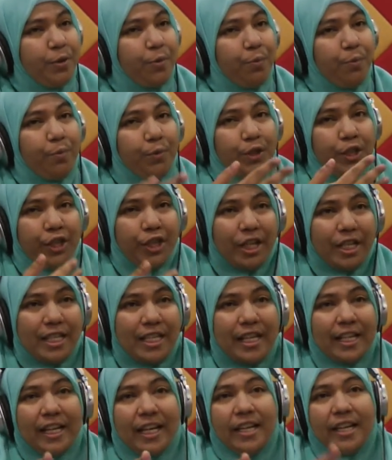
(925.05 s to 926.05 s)
So
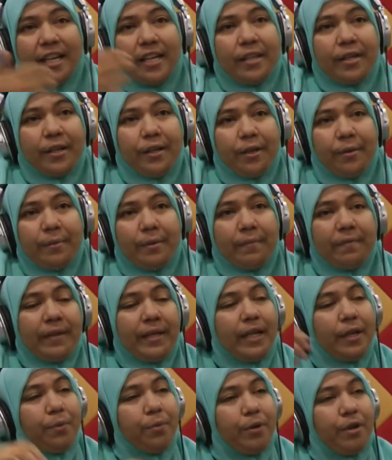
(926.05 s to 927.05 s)
just like any other human being,